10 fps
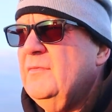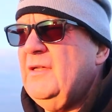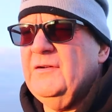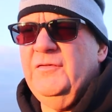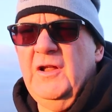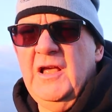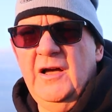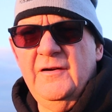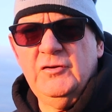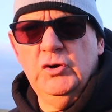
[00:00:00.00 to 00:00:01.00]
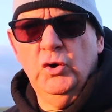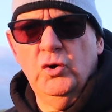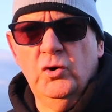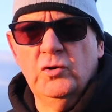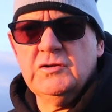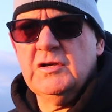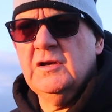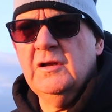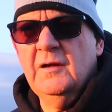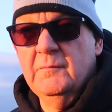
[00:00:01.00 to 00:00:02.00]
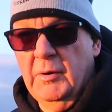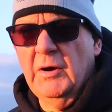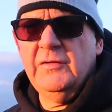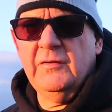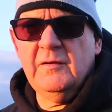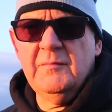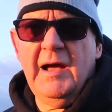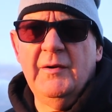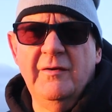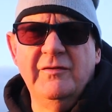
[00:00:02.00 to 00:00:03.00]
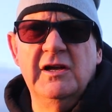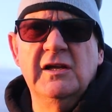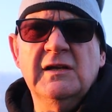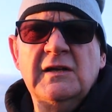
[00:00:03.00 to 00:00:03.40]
Thankfully I have caught both of them. However,